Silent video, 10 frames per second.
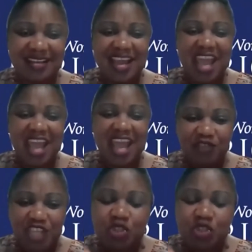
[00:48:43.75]

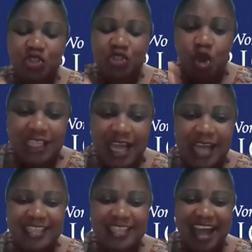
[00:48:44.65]

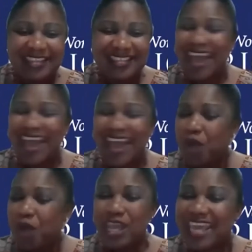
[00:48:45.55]
that we
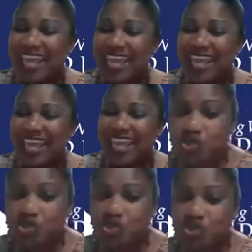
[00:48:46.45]
cannot continue
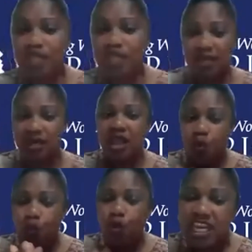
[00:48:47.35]
talking.
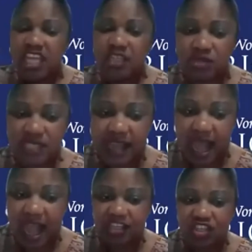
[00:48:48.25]
We need to take
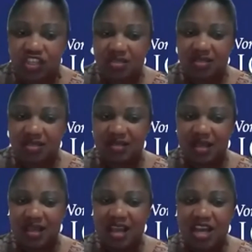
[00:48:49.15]
actions.
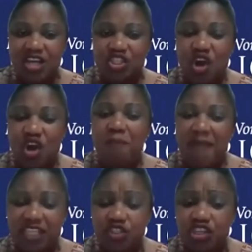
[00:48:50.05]
So
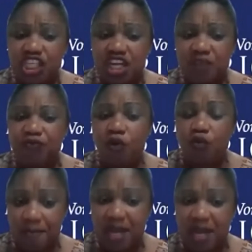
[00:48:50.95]
mentorship for
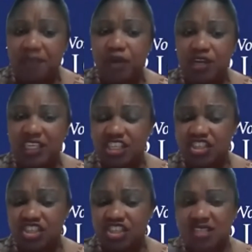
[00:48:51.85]
women
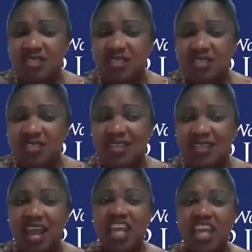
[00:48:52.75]
politicians
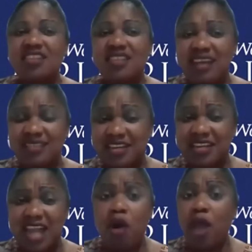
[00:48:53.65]
is starting
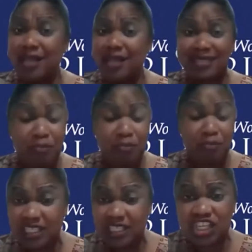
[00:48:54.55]
now. And some
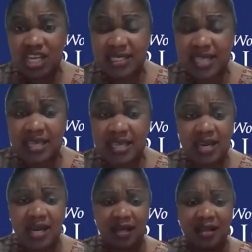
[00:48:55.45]
politicians are
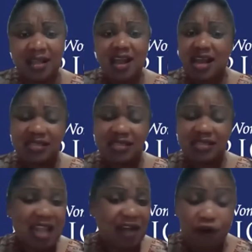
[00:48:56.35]
here. Councillor
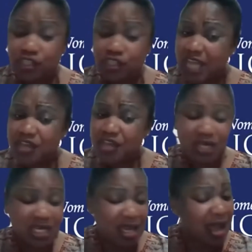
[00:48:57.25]
Fozia, you're
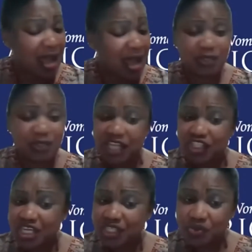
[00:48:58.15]
here as much
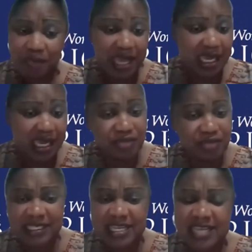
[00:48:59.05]
as you back in
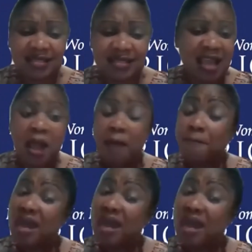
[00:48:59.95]
business,
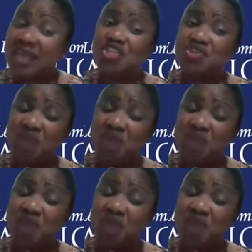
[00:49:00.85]
but you have